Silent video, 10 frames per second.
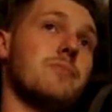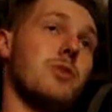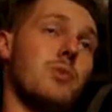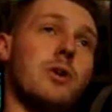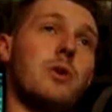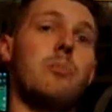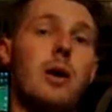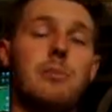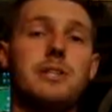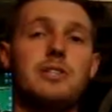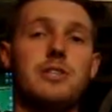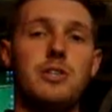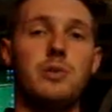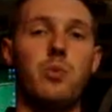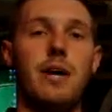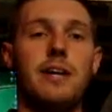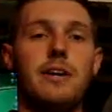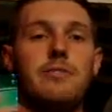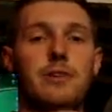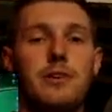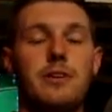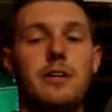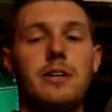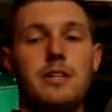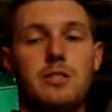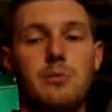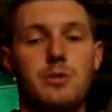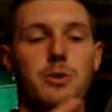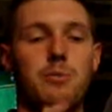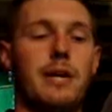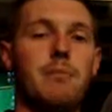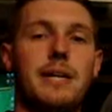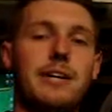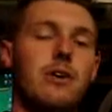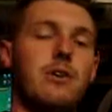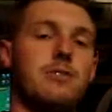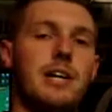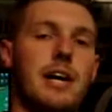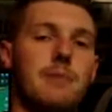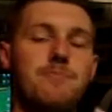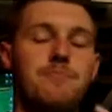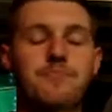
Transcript: The rental property is a good way for someone to make money over time.